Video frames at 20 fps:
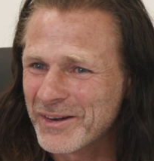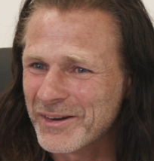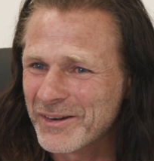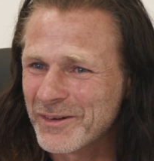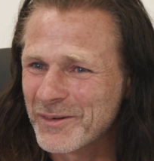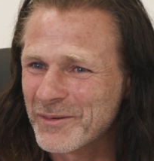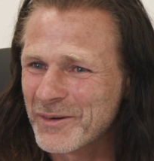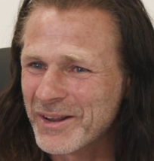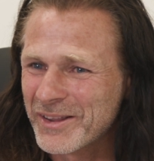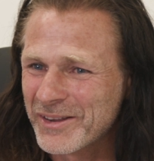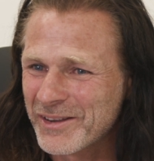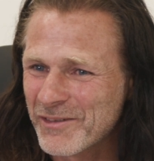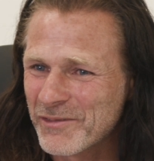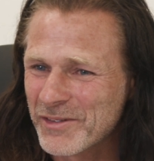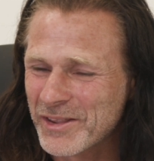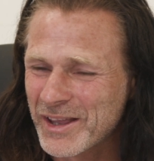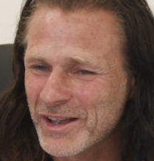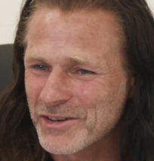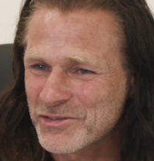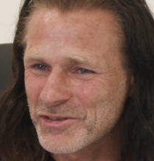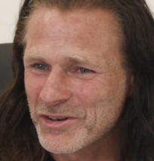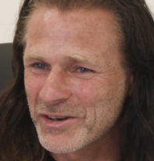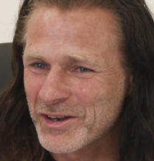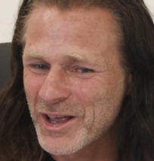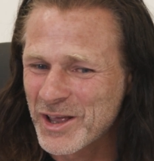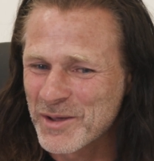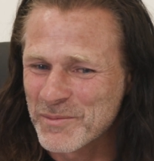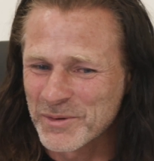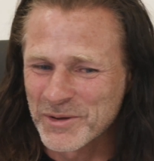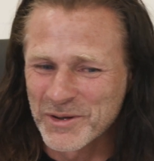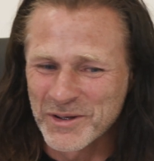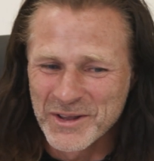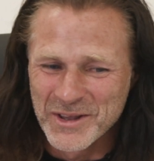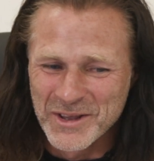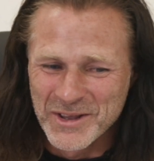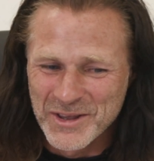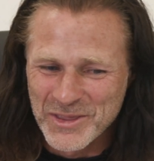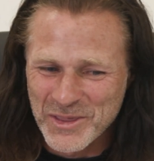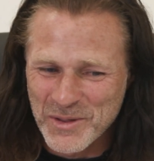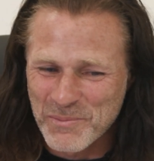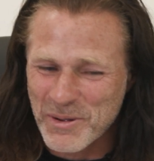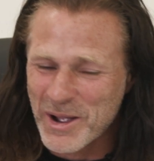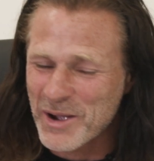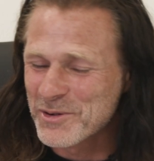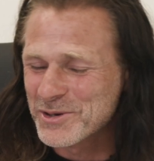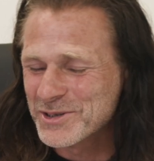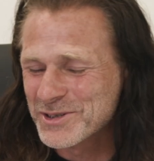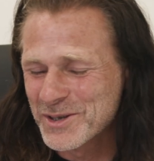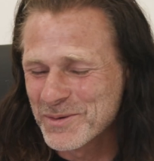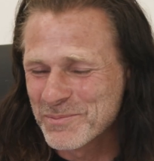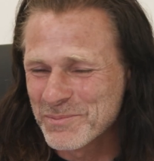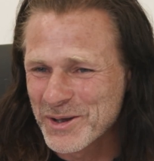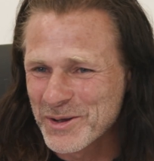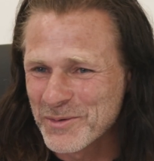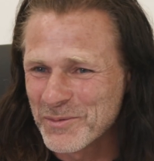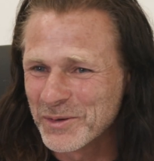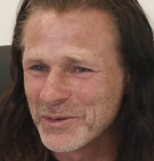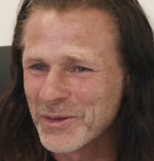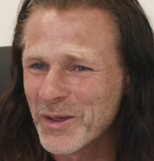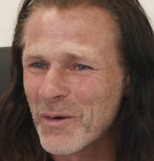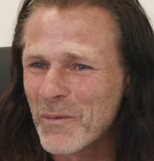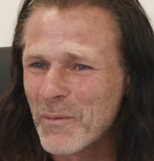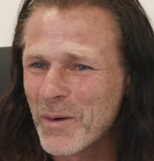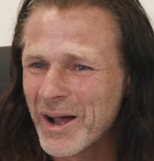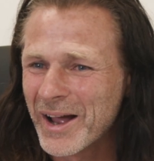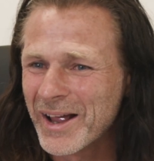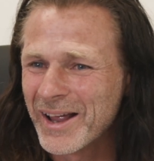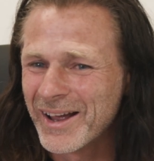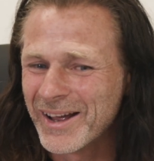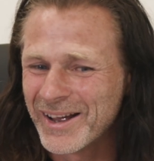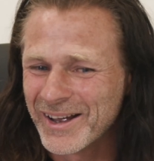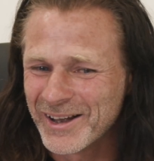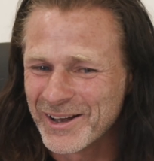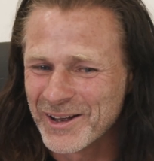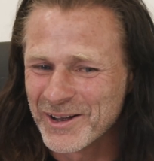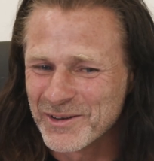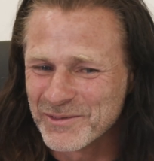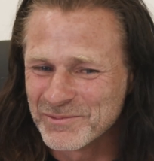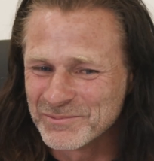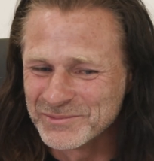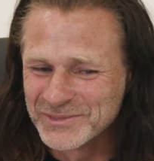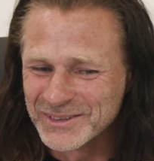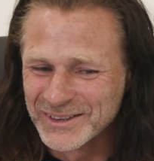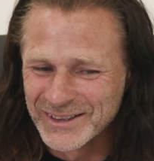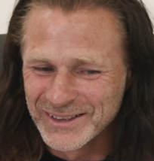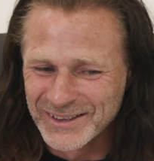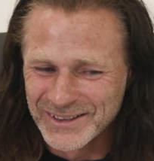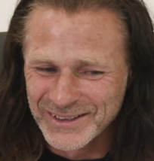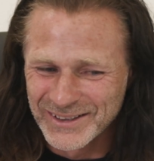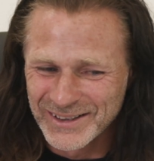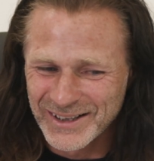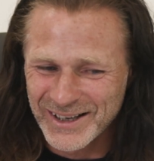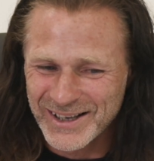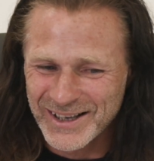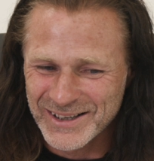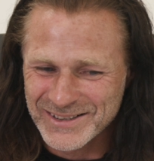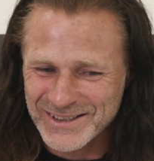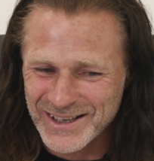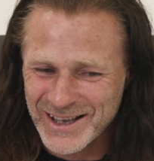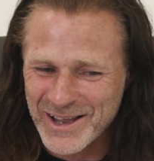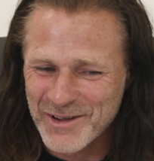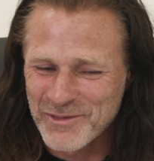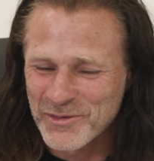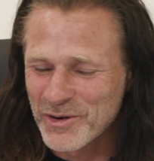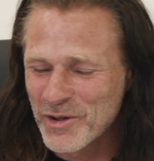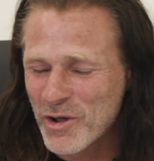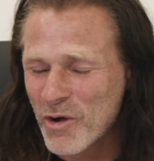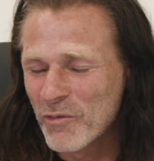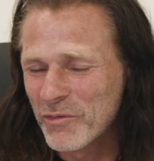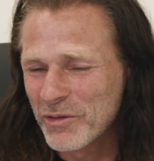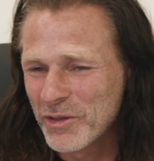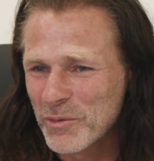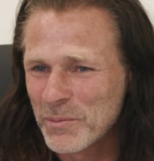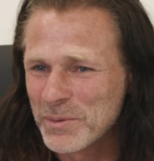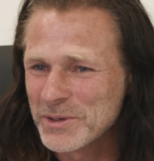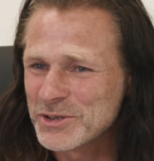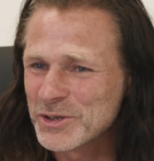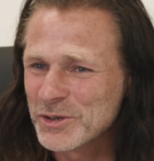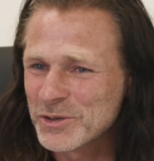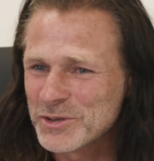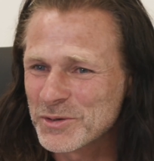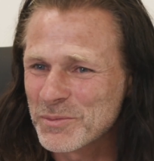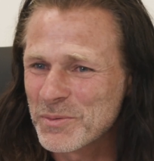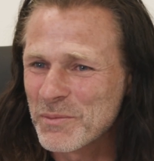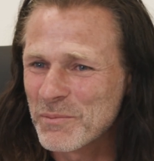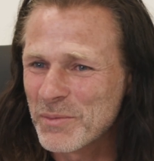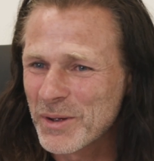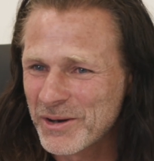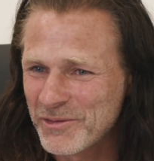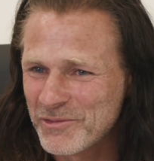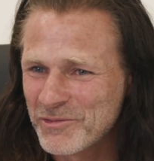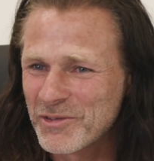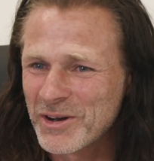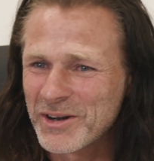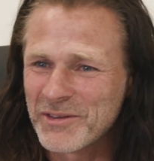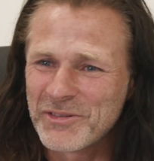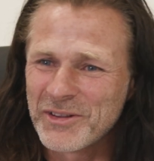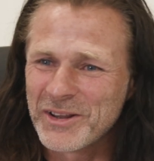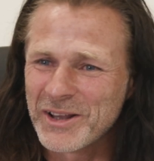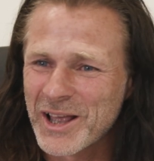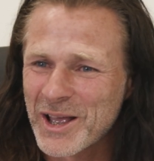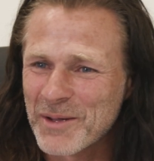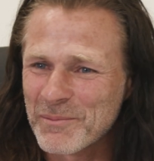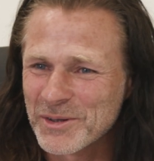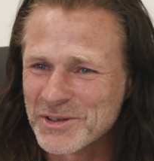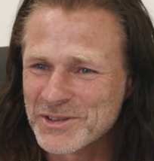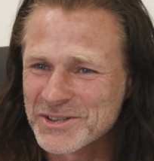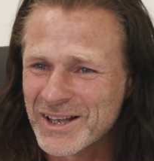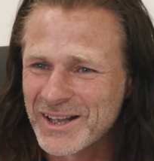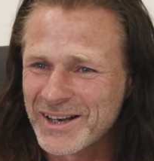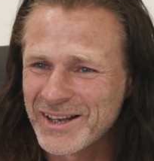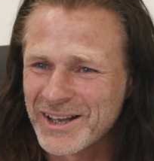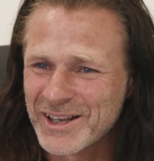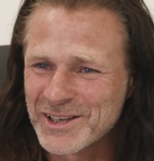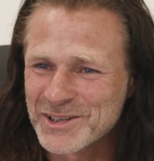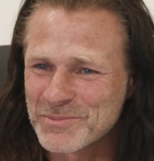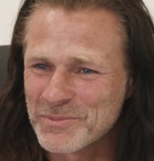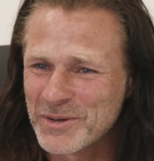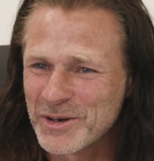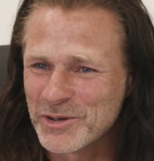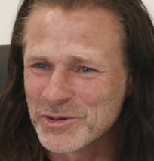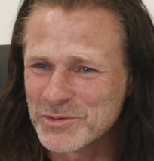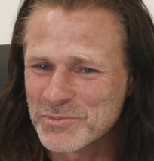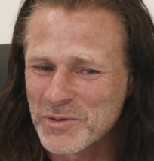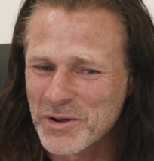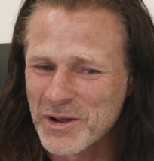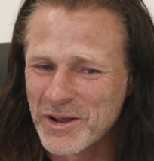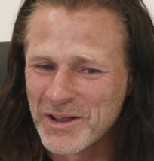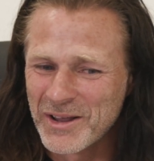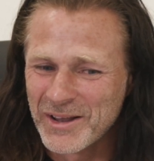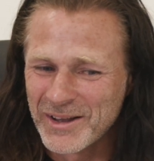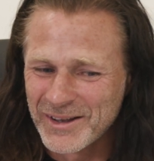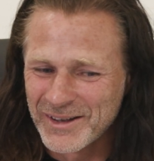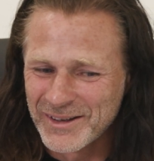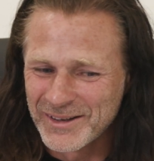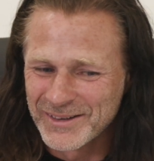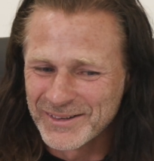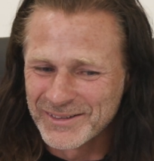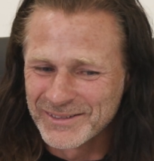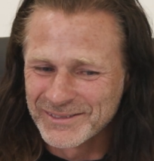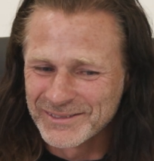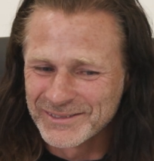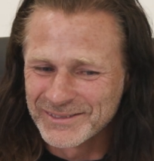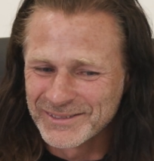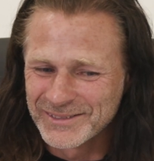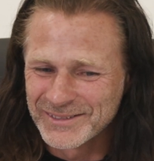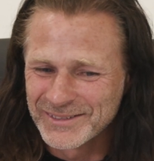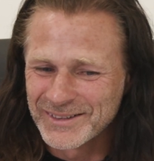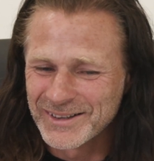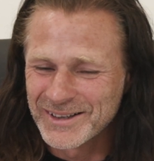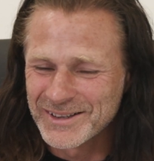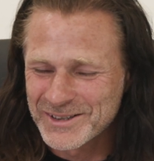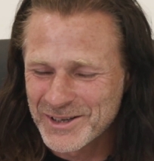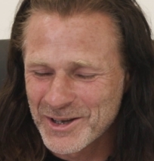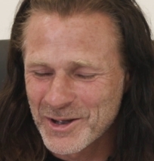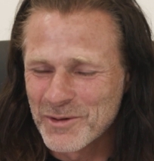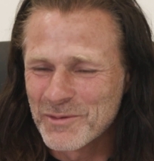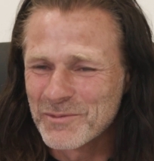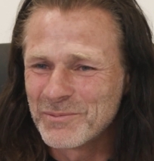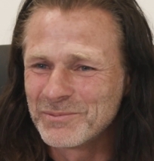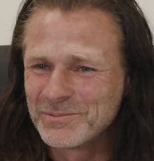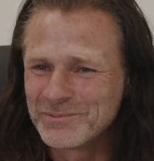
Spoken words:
I don't know why they give it the extra day, but the powers that be will know why. Like I say, everyone hopefully will be tucked up in bed, ready for the game on Saturday against Middlesbrough. Let's go.